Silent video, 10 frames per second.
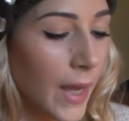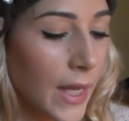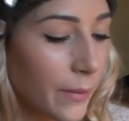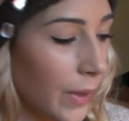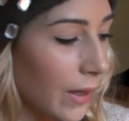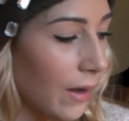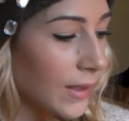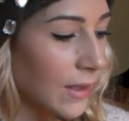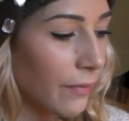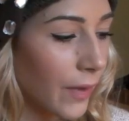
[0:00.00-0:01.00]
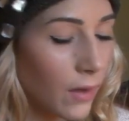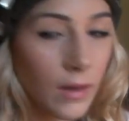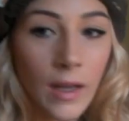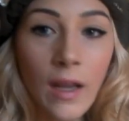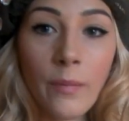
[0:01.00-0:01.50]
Anyway guys, I felt
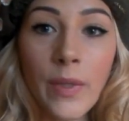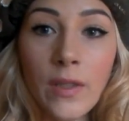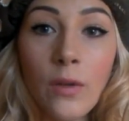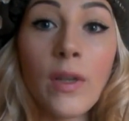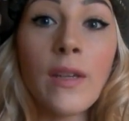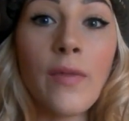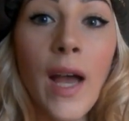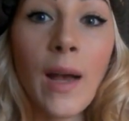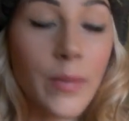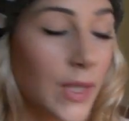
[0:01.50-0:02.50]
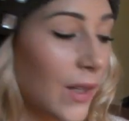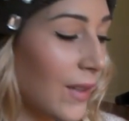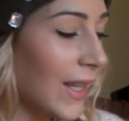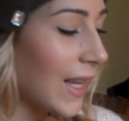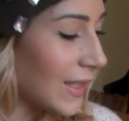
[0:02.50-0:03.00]
like I've been talking for
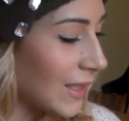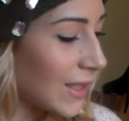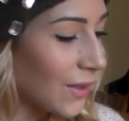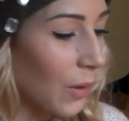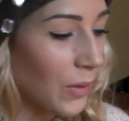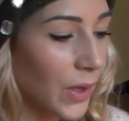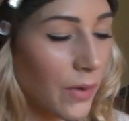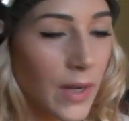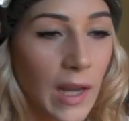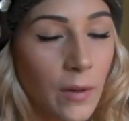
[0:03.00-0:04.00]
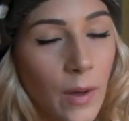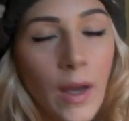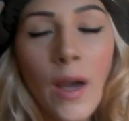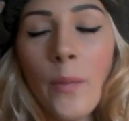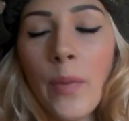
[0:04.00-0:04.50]
absolutely ages, so I'll go now.
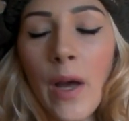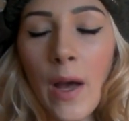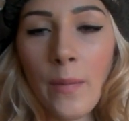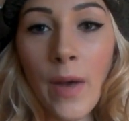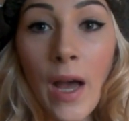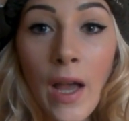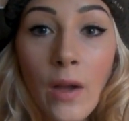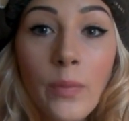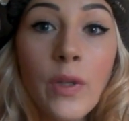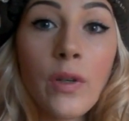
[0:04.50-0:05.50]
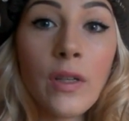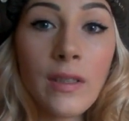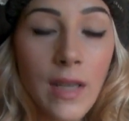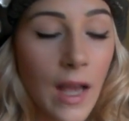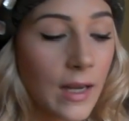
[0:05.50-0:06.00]
But I hope you're
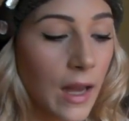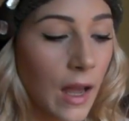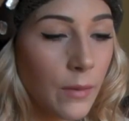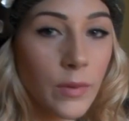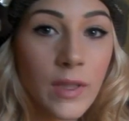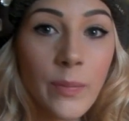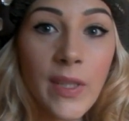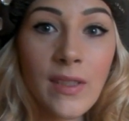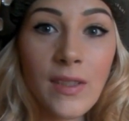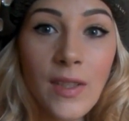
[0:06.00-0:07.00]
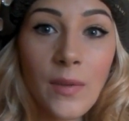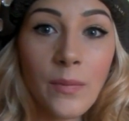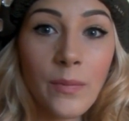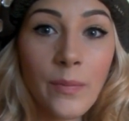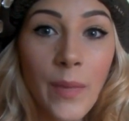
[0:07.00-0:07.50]
good, and I will speak to you soon.
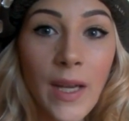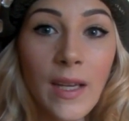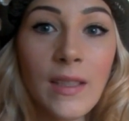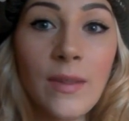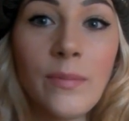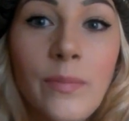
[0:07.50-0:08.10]
Bye guys.